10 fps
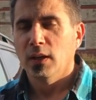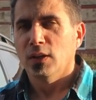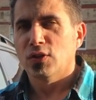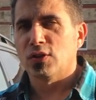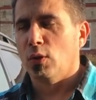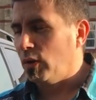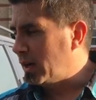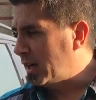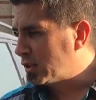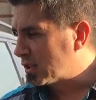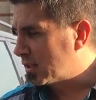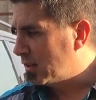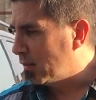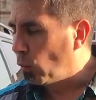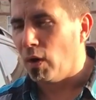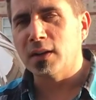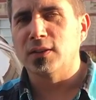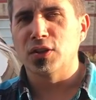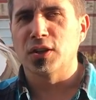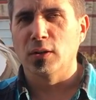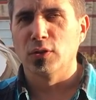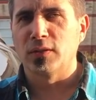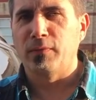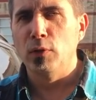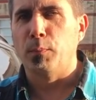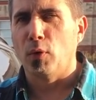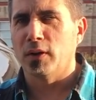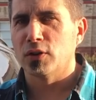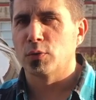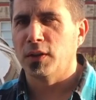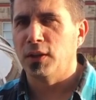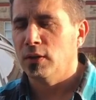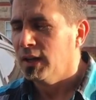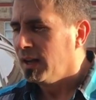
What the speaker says: So I just wanted to share those few pointers with you.